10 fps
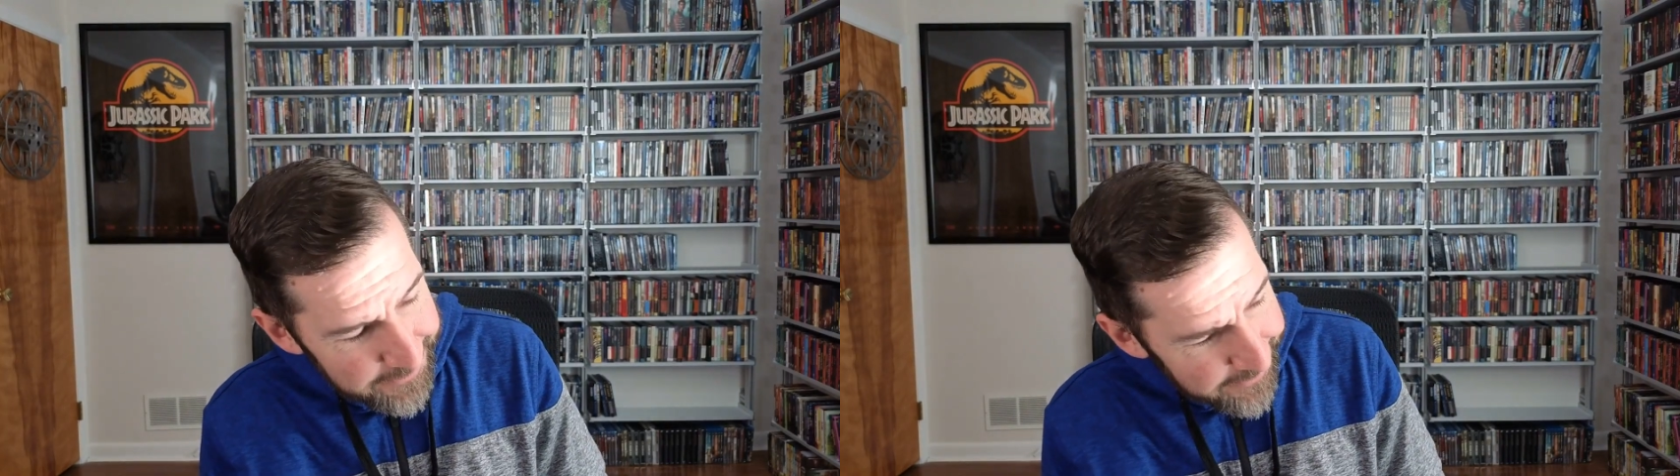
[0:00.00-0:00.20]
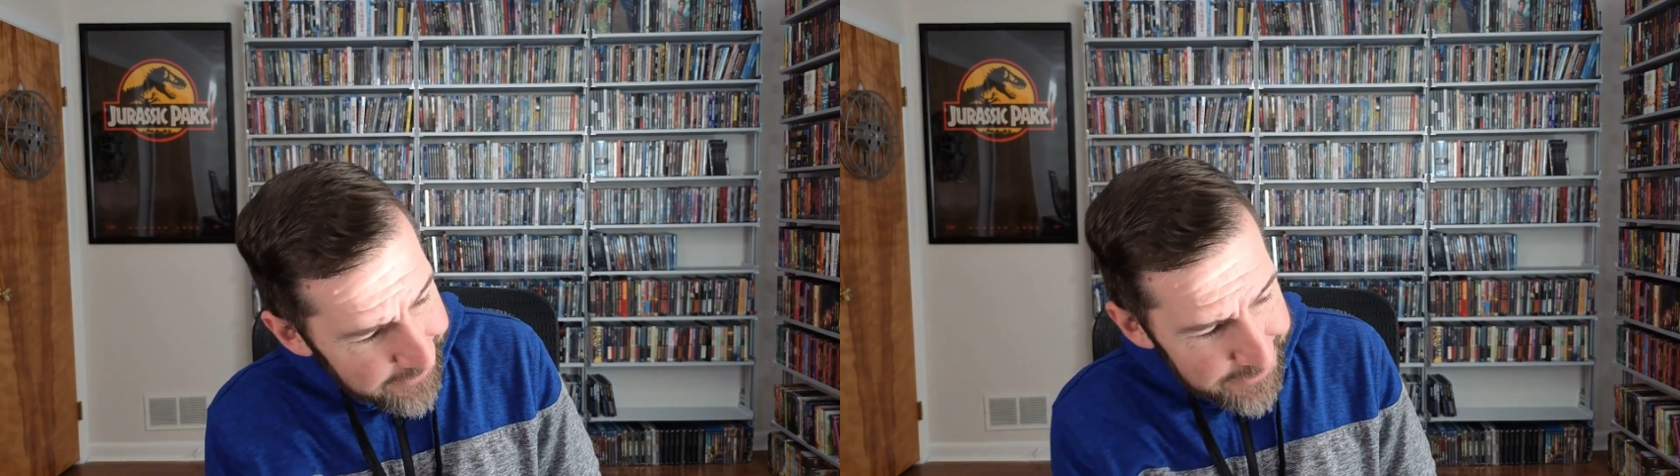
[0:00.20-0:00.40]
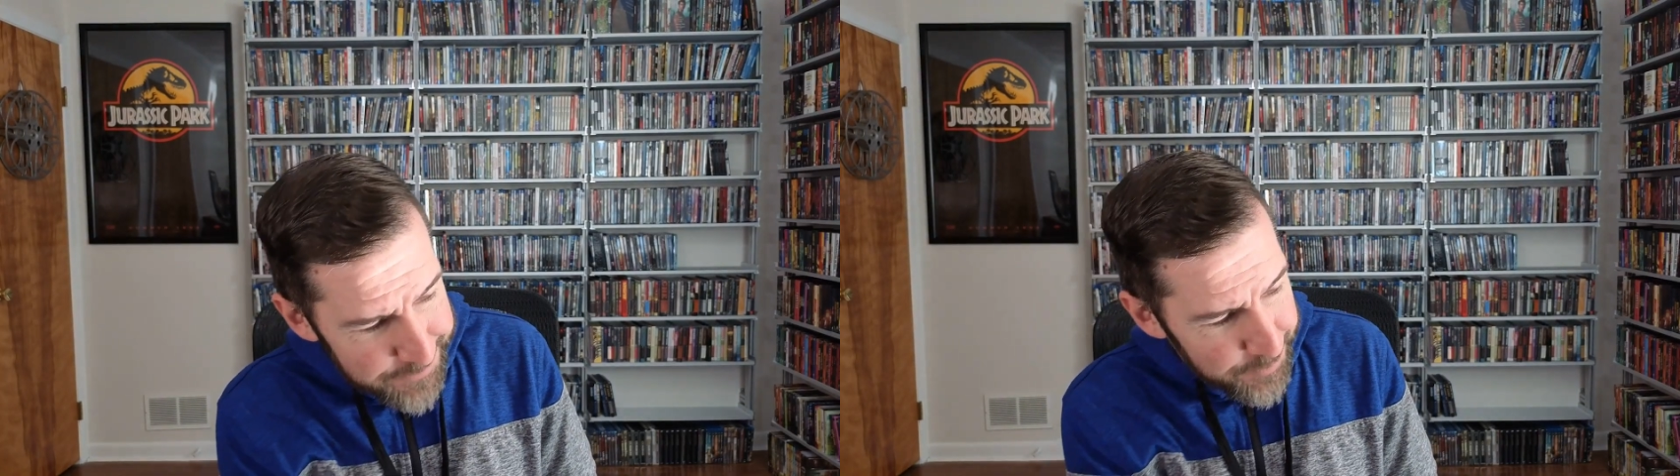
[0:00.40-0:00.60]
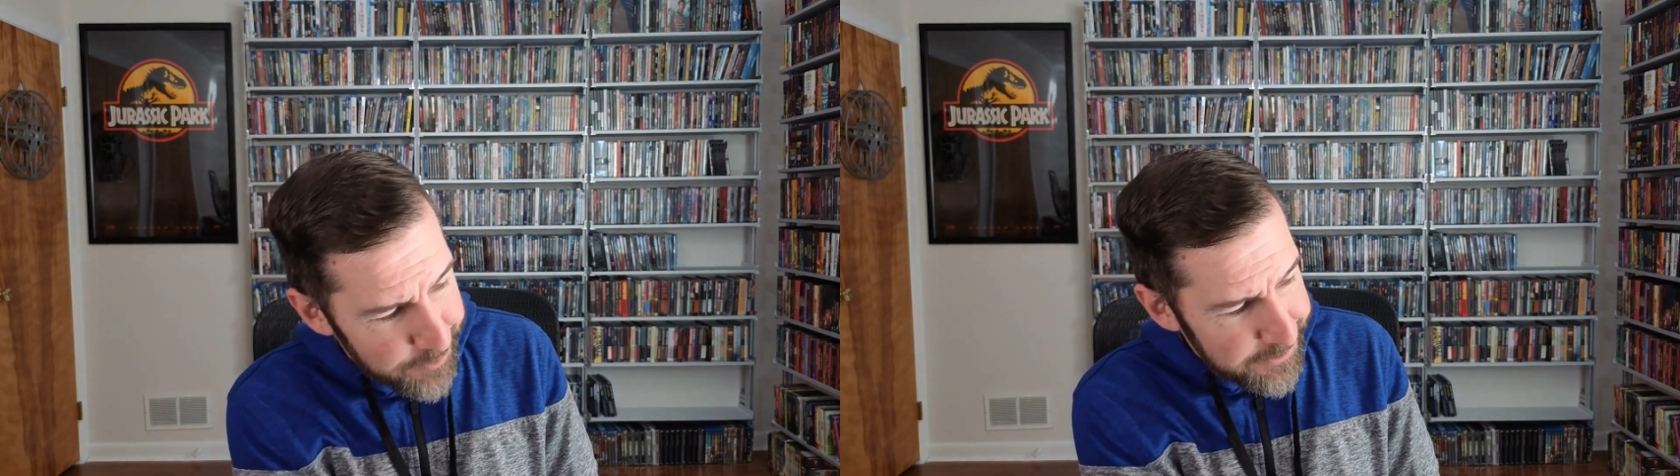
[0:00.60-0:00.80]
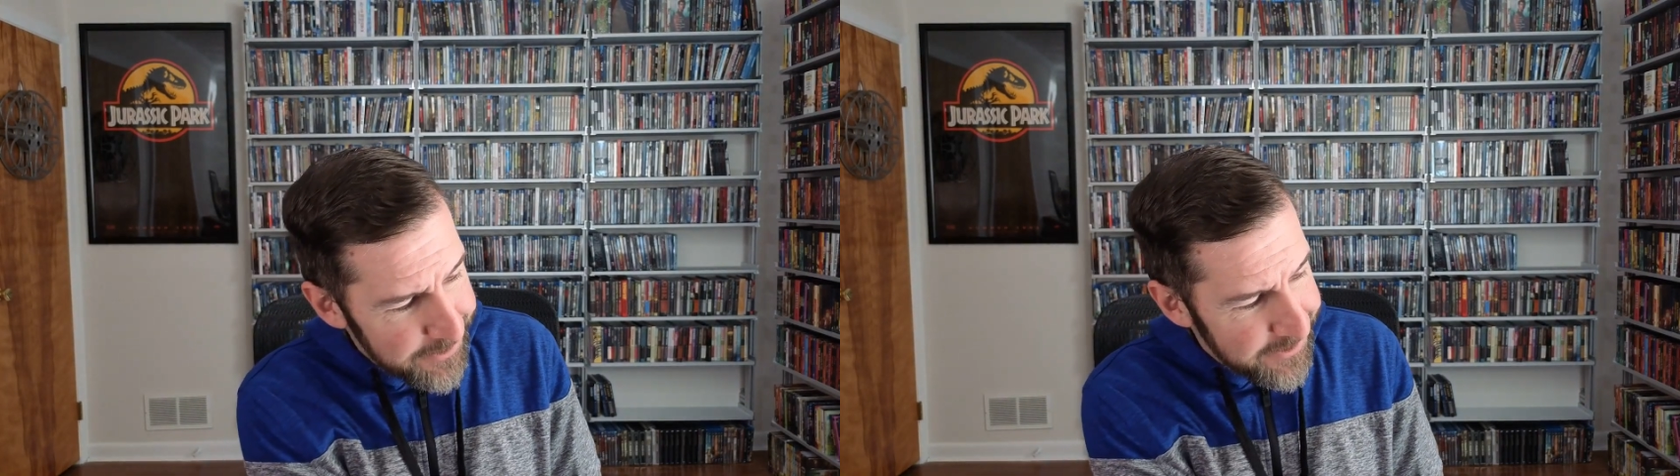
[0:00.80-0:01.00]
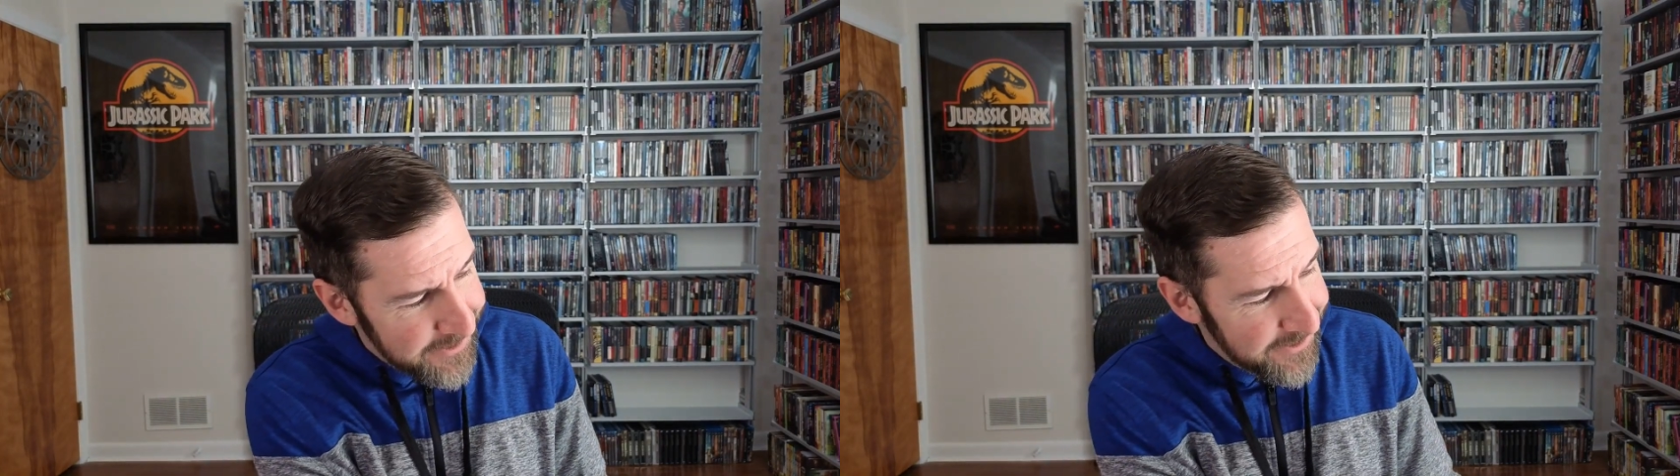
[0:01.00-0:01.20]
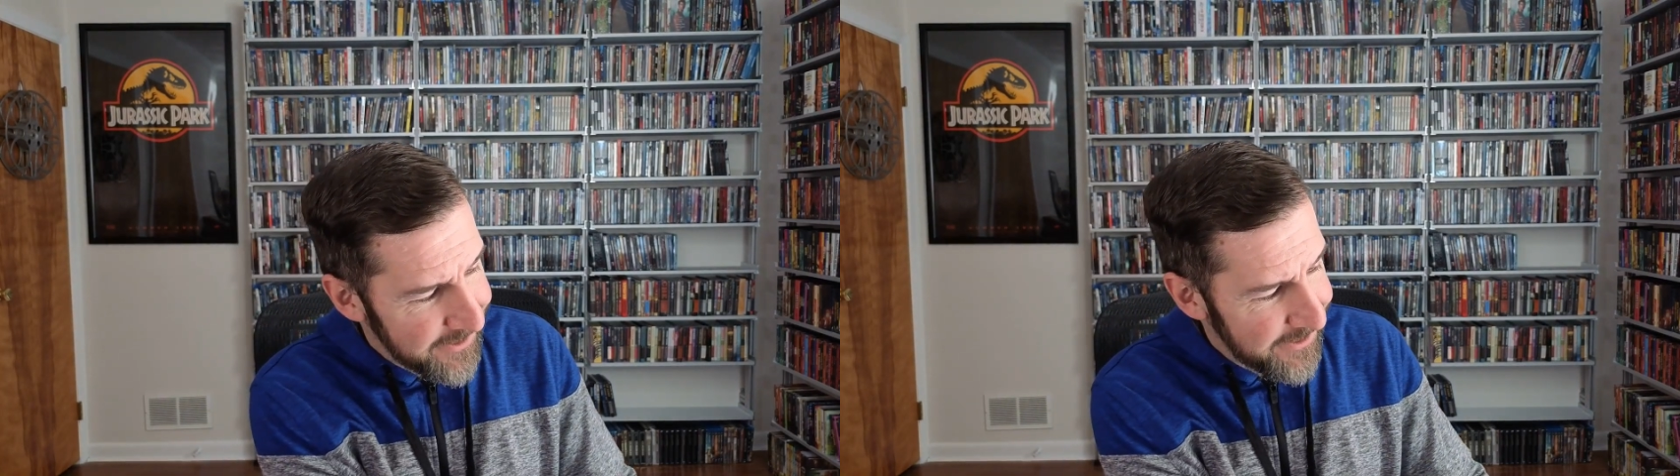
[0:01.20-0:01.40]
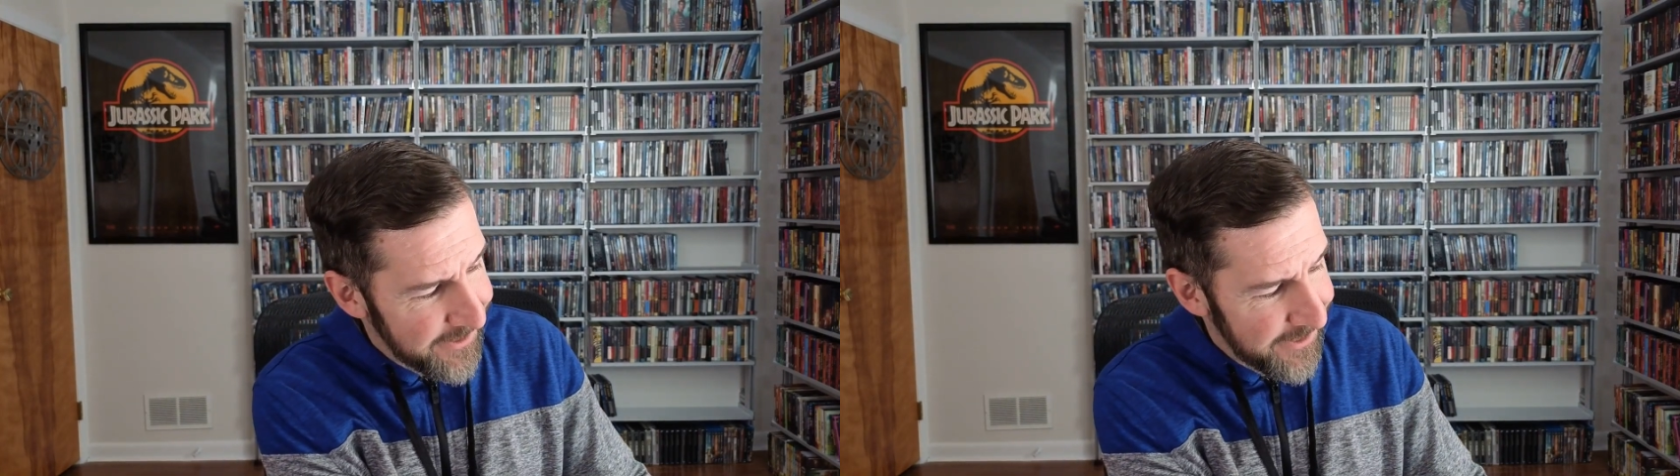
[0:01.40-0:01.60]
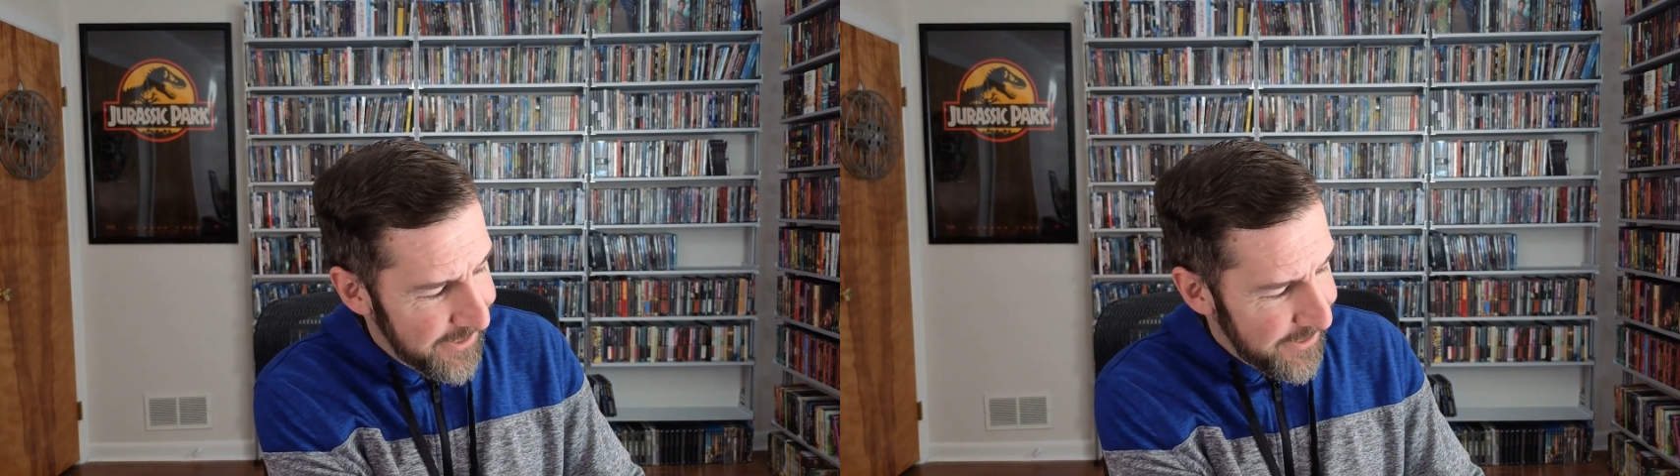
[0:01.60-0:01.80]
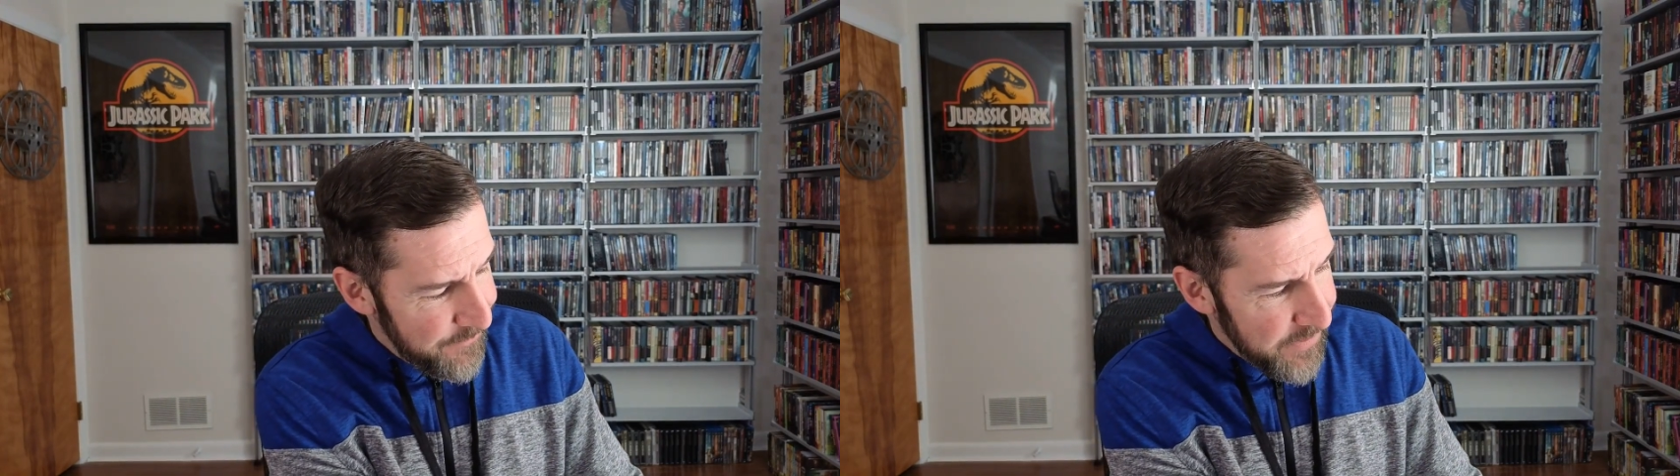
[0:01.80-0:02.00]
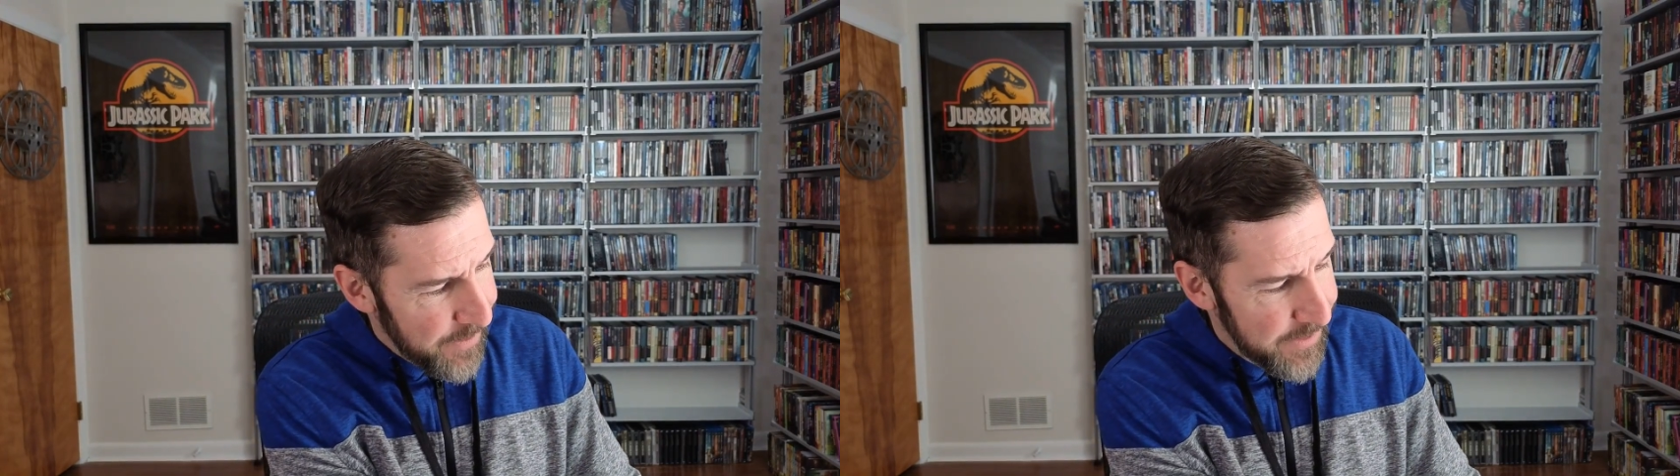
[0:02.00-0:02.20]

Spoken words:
these posters. I'm